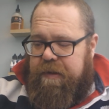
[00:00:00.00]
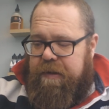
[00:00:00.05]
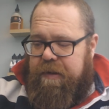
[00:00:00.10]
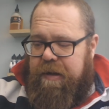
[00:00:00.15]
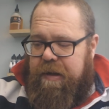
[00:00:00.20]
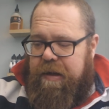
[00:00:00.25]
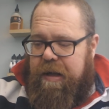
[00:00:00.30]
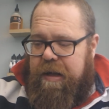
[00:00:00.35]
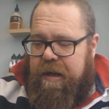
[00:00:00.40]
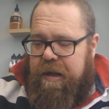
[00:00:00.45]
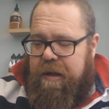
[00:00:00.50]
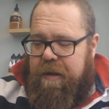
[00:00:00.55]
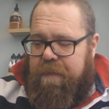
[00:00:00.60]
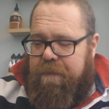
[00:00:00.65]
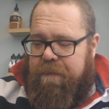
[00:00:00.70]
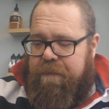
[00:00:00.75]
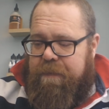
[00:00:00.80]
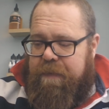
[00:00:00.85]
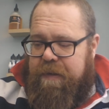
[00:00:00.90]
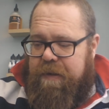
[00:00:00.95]

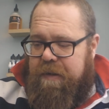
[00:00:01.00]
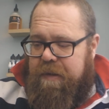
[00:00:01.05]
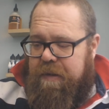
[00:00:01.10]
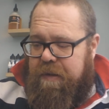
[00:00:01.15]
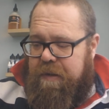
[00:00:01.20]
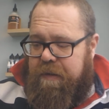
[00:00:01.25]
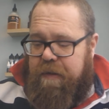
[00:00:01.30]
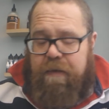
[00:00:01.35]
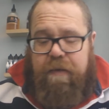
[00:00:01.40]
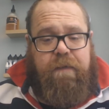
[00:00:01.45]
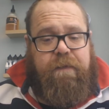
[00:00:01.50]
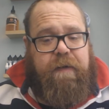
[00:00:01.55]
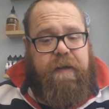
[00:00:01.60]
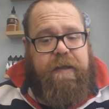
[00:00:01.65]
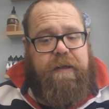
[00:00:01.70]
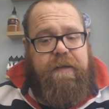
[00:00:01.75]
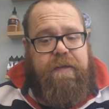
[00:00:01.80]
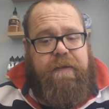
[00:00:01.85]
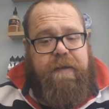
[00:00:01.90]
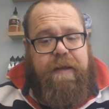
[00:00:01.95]
They're
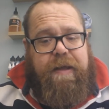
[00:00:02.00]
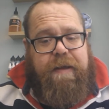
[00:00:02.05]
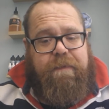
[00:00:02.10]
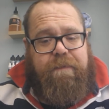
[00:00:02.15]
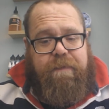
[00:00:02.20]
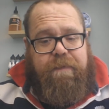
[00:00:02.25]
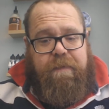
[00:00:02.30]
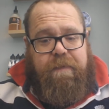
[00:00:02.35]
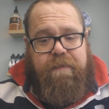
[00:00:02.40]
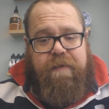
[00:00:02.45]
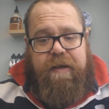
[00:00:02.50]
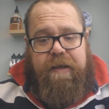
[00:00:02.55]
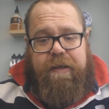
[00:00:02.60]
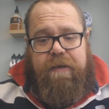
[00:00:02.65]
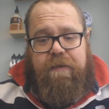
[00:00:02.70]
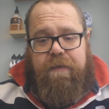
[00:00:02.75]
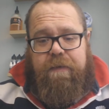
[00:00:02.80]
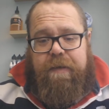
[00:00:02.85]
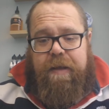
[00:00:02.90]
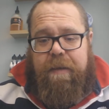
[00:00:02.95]
lovely. They're really
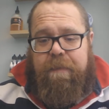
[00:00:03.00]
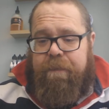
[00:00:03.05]
good.